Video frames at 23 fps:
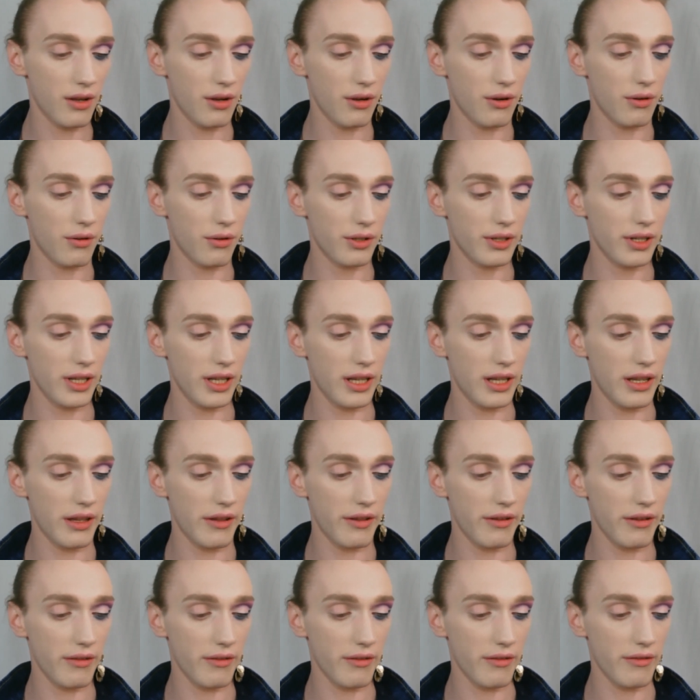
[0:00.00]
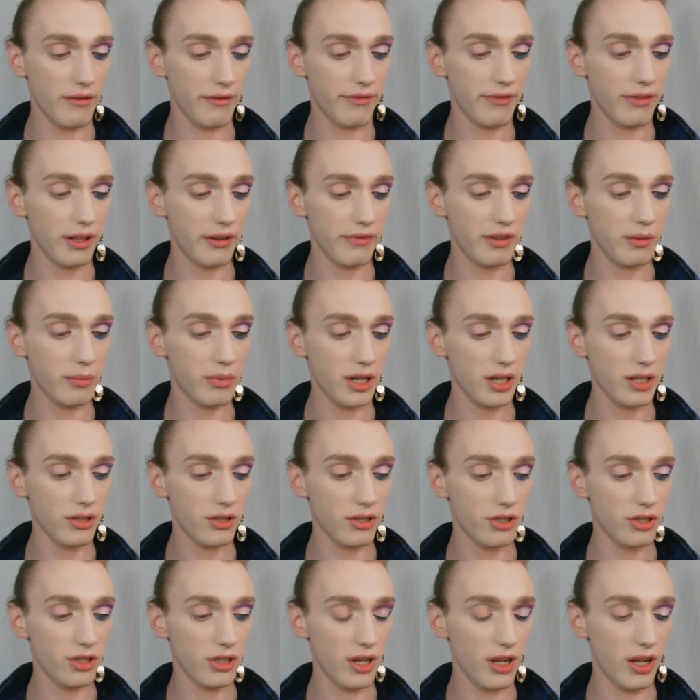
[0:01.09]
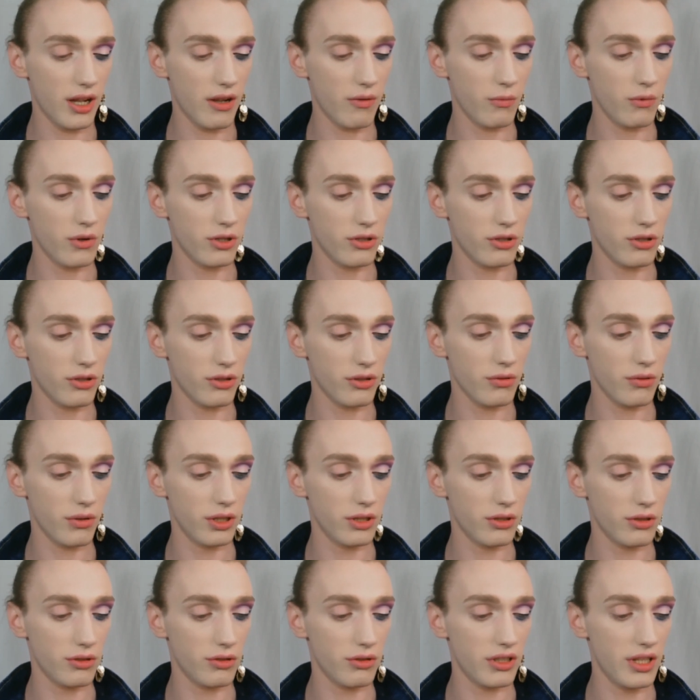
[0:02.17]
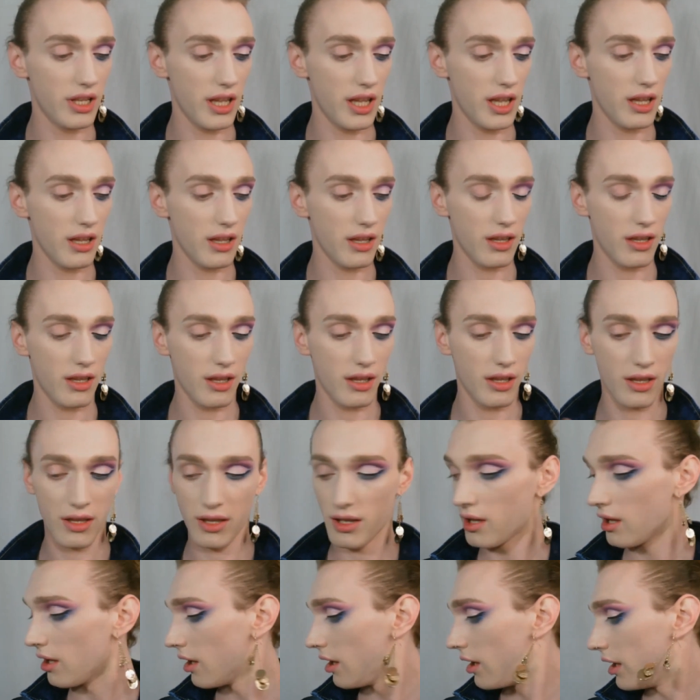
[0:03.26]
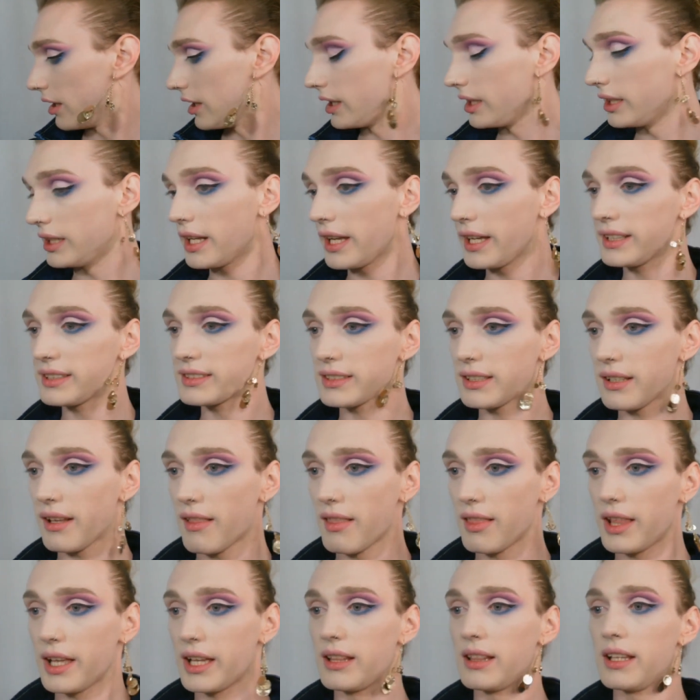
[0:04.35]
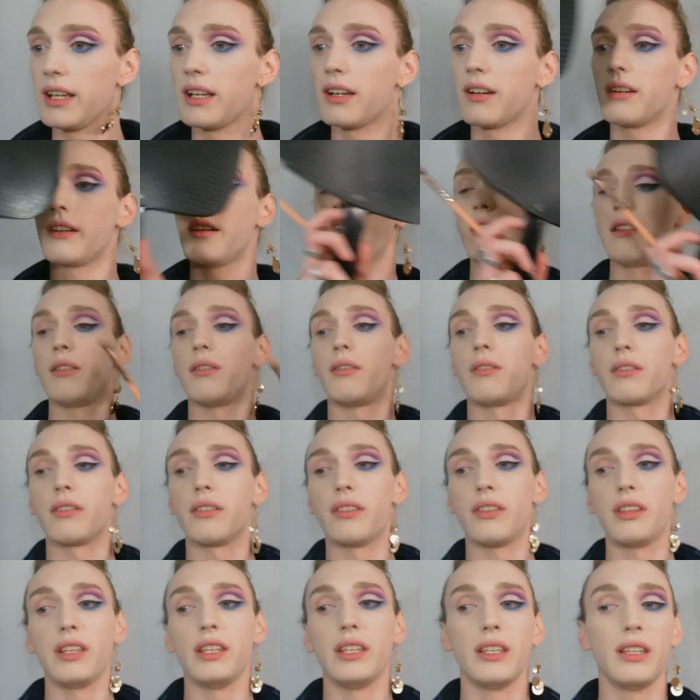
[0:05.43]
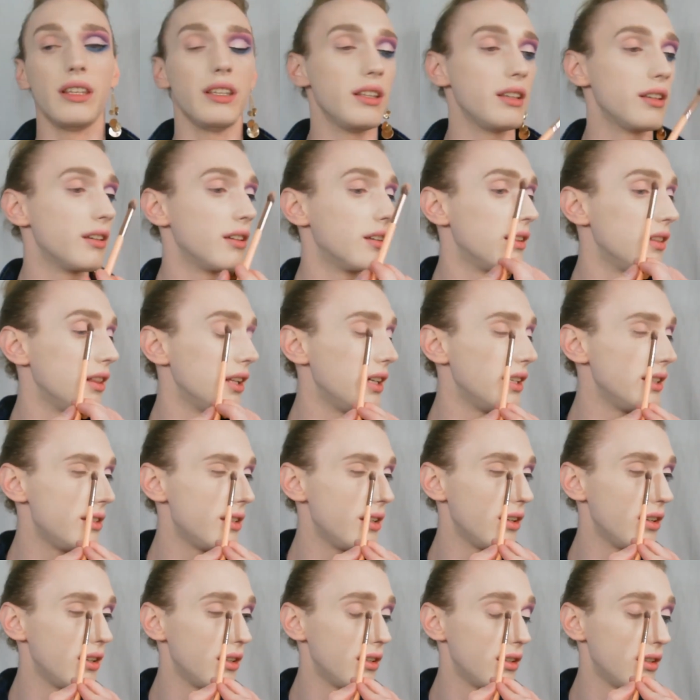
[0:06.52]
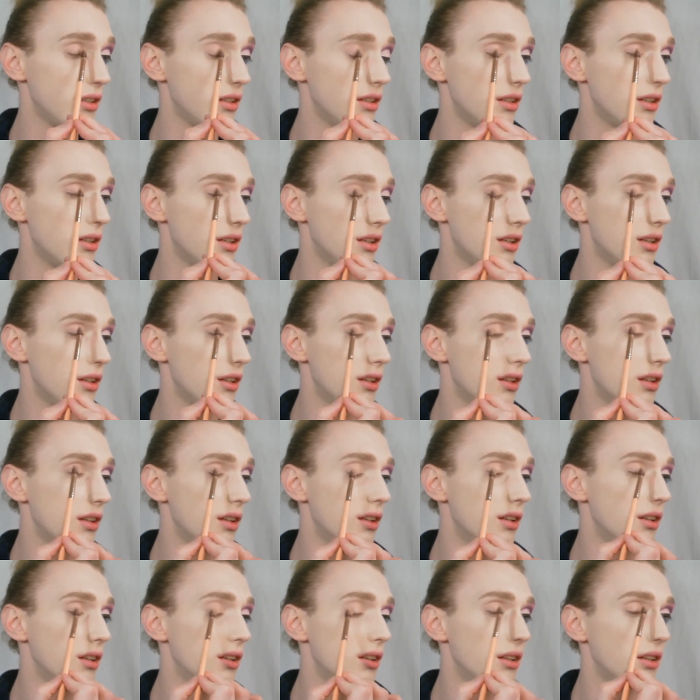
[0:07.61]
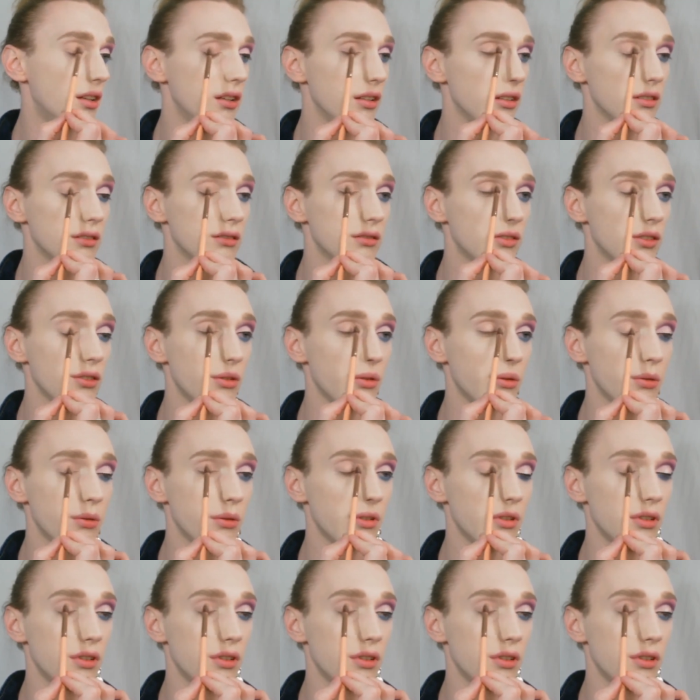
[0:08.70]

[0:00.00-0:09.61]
on a fluffy brush, and we're just going to take a nice light layer along the lid, like so,